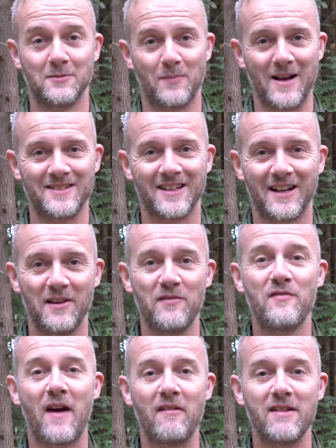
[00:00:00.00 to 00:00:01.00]
was basically
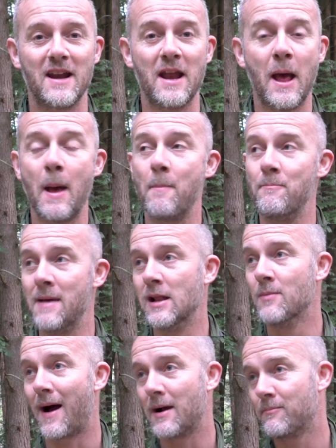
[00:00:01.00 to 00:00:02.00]
ferrying
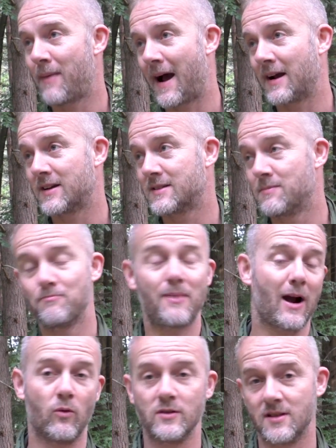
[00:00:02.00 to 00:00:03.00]
millbank bags
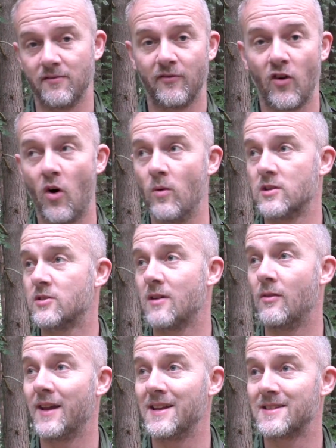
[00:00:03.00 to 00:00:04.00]
backwards and forwards
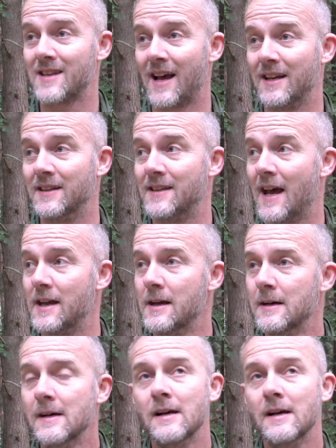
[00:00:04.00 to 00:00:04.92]
throughout the entire day.